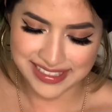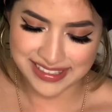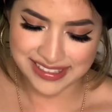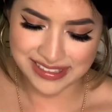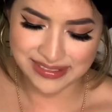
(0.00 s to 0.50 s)

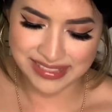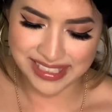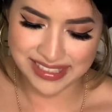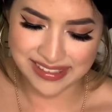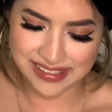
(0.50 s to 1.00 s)
Oh
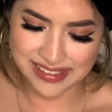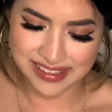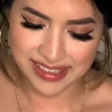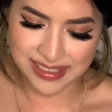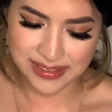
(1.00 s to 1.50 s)
my god,
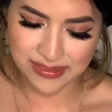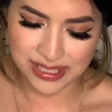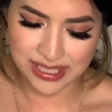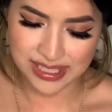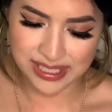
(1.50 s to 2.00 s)
that's
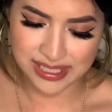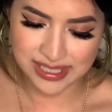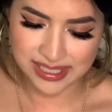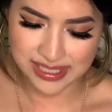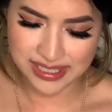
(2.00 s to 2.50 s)
funny.
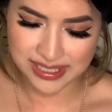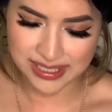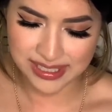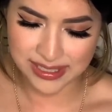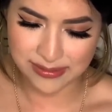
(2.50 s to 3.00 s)

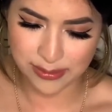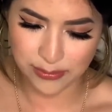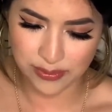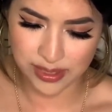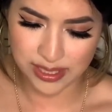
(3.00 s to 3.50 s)
That's real
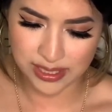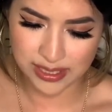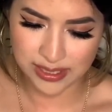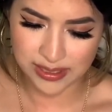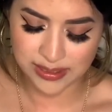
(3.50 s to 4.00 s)

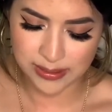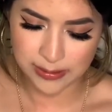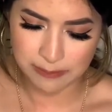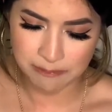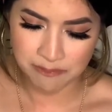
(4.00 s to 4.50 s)

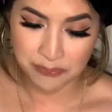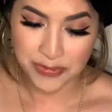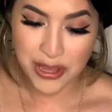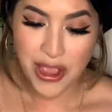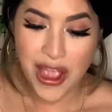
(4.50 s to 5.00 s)

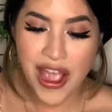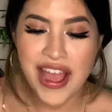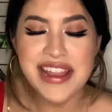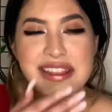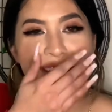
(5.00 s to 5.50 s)
funny.
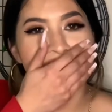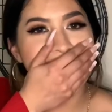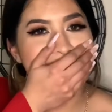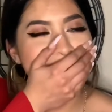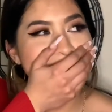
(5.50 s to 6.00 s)

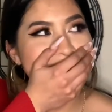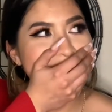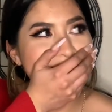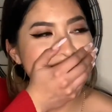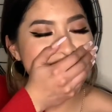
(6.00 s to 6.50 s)

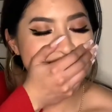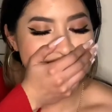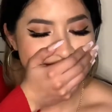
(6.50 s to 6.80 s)
No!